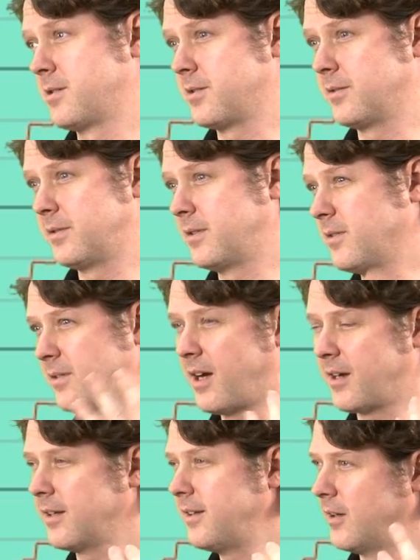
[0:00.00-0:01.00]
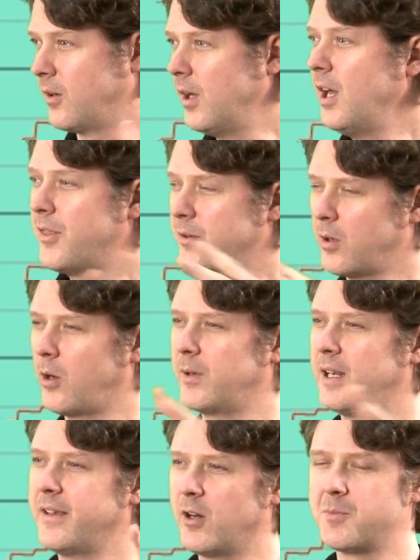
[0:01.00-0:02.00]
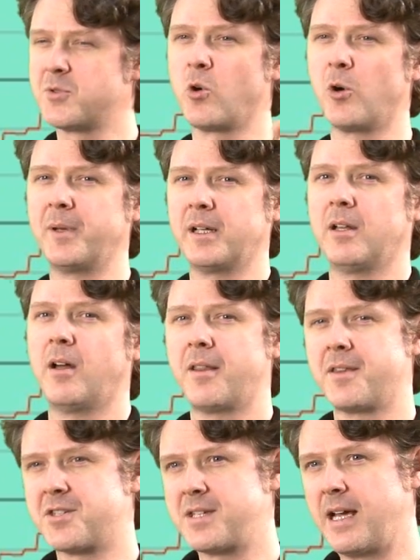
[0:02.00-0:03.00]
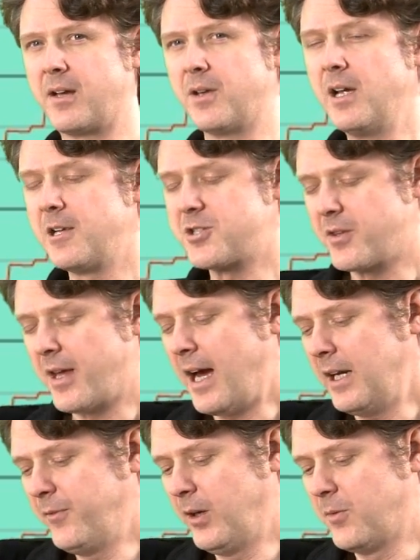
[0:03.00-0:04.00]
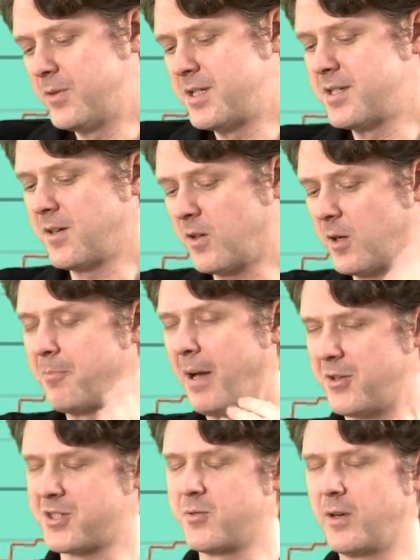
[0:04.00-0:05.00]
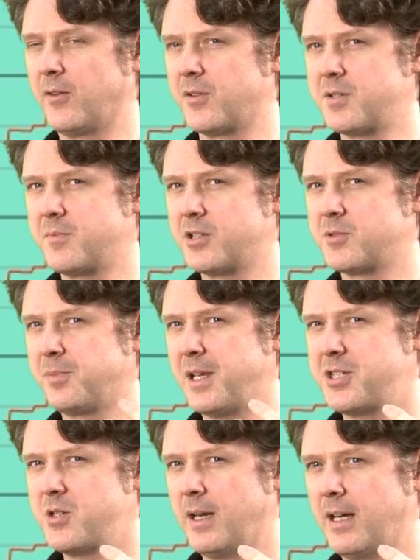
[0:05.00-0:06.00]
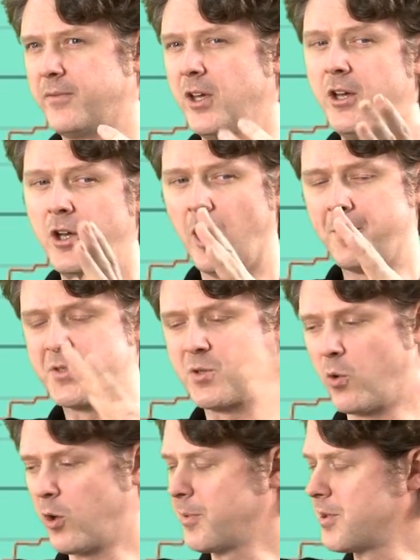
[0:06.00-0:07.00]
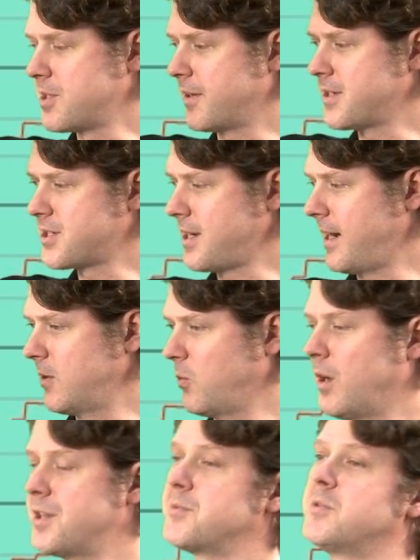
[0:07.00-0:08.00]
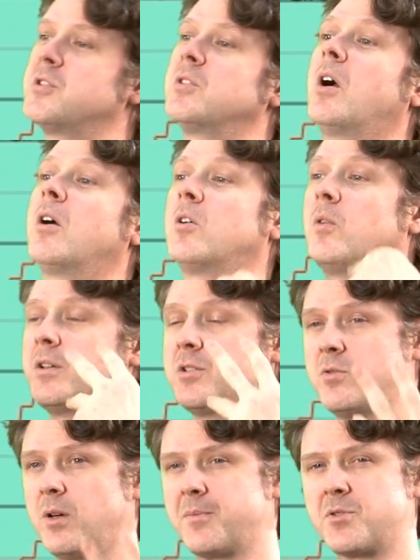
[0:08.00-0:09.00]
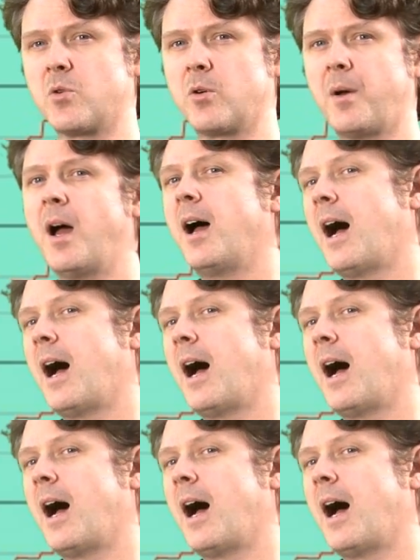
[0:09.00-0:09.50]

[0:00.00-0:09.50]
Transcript: So they're not, you know, they're already there absorbing a lot of the sound. So the high frequencies aren't gonna bounce around as much. Plus you have absorbers on the sidewalls which are going to absorb